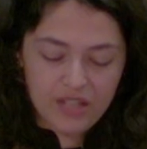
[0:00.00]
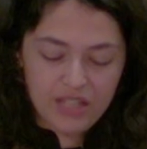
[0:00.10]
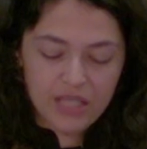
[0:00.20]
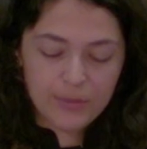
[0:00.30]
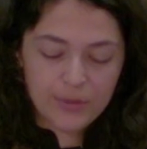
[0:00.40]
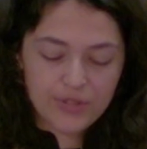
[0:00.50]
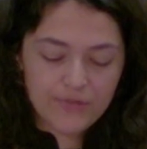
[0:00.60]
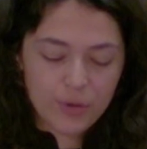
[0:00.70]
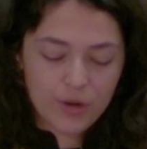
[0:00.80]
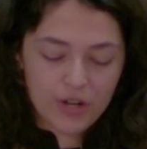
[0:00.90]
Hebrews
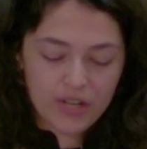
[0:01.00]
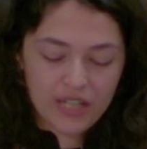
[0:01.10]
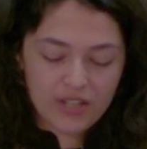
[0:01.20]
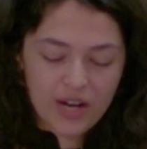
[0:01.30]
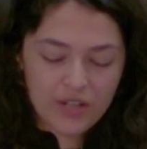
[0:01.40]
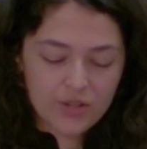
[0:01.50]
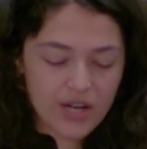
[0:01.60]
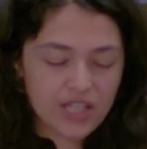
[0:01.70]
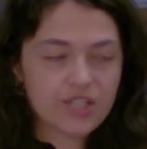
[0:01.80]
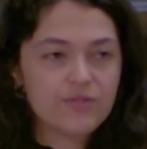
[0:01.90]
4, in
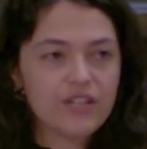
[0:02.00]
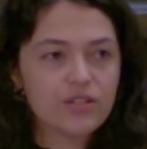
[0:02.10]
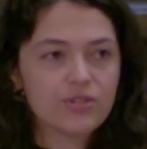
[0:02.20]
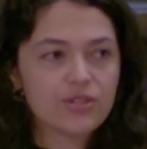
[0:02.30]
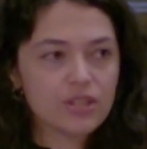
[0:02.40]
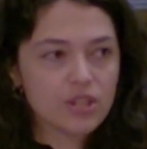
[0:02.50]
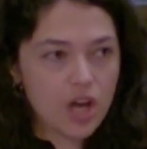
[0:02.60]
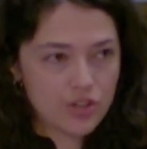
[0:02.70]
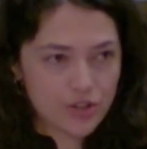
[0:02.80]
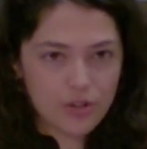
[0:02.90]
contrast, feels
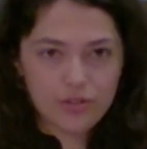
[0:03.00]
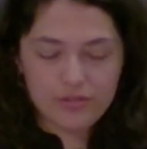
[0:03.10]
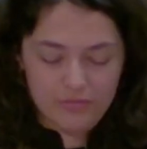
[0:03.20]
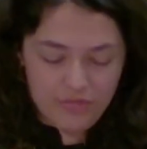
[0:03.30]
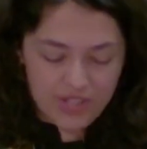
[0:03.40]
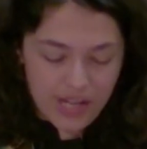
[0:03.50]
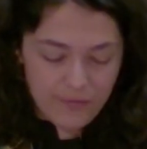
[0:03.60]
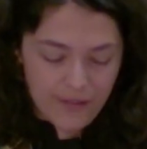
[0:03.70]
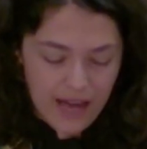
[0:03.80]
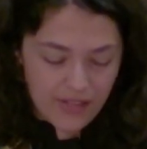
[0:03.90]
logical,
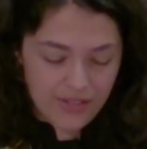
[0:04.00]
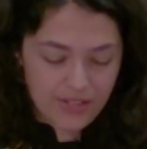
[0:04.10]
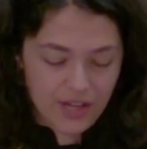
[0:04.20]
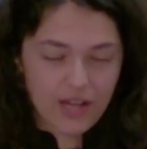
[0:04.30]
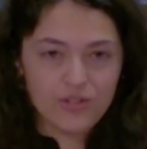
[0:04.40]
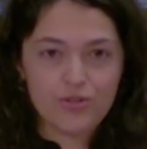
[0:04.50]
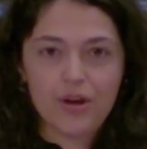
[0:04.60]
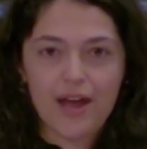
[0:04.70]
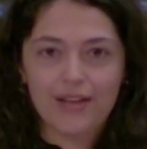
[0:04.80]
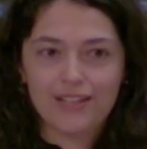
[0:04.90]
steadfast, cut and
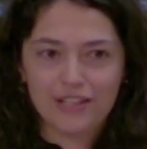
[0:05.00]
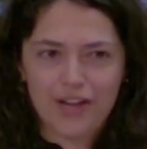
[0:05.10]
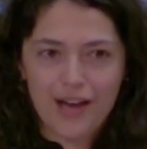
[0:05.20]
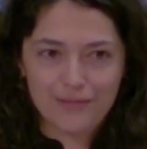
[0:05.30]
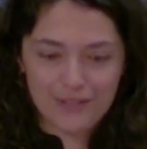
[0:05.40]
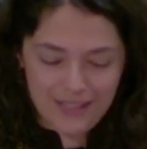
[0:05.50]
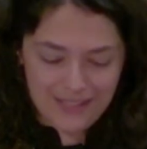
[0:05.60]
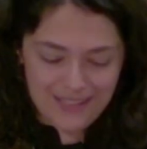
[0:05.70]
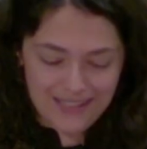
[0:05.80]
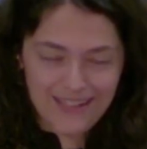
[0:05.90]
dry, and
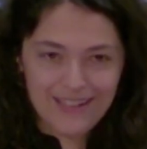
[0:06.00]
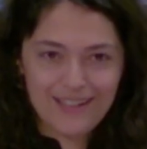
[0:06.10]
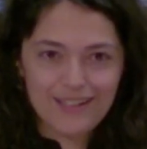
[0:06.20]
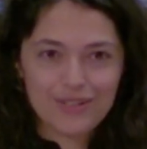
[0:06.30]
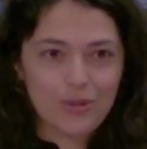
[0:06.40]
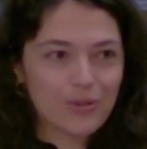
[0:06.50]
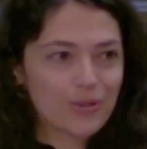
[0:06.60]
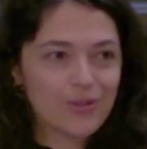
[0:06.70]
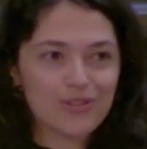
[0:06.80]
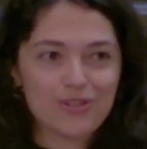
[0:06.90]
confident.
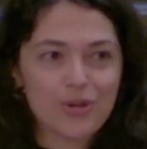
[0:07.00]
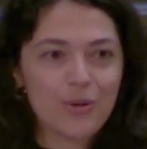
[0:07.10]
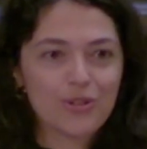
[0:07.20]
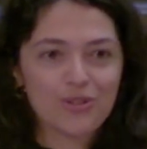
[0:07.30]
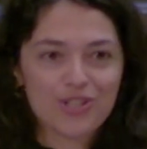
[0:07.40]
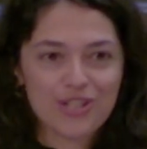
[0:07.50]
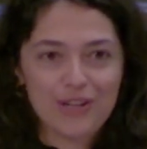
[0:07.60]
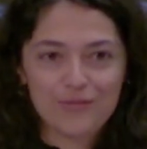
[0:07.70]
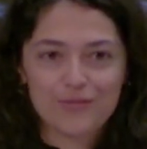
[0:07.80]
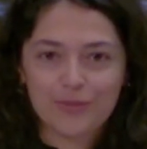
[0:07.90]
Total tonal
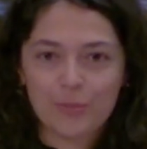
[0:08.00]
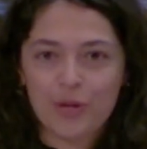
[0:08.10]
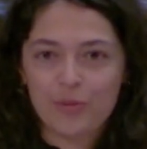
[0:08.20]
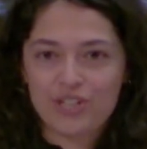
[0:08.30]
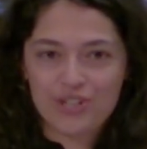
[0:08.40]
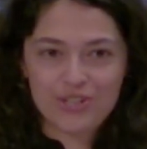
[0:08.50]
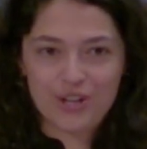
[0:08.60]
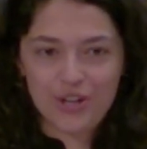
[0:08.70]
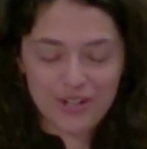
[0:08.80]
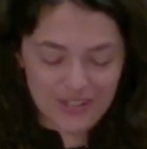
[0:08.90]
shift from what we just
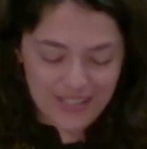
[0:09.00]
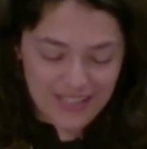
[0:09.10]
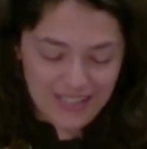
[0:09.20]
heard.